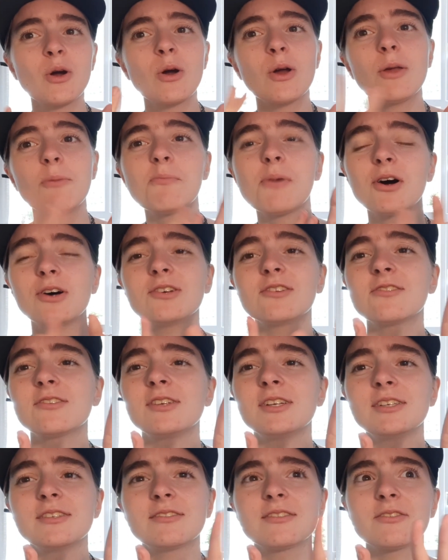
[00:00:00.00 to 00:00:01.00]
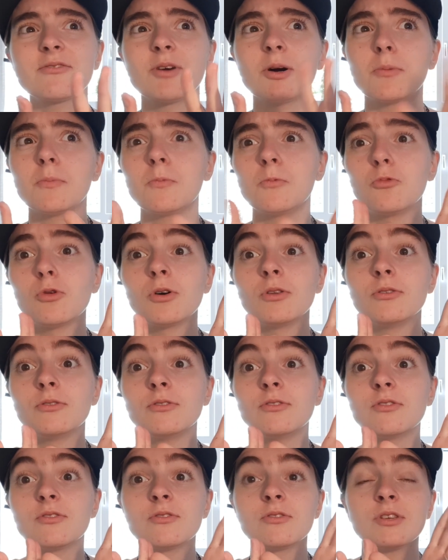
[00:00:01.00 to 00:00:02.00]
we post on Instagram
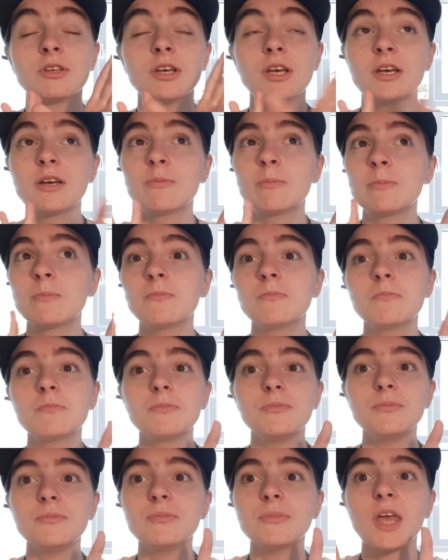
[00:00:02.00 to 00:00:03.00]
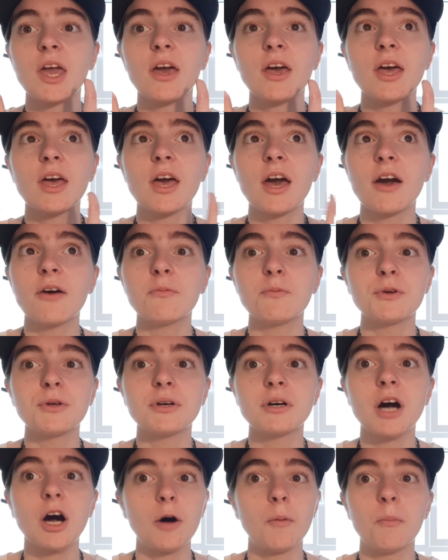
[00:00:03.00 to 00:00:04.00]
once every
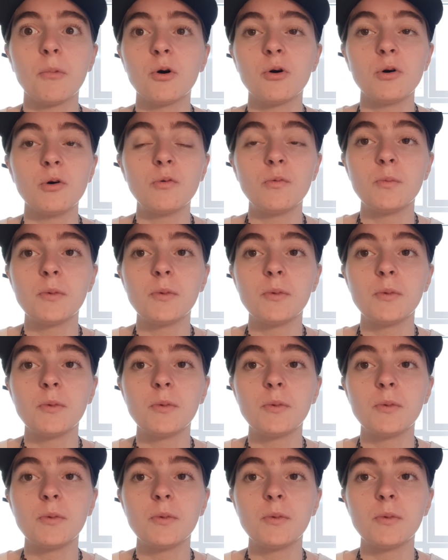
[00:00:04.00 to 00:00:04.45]
couple of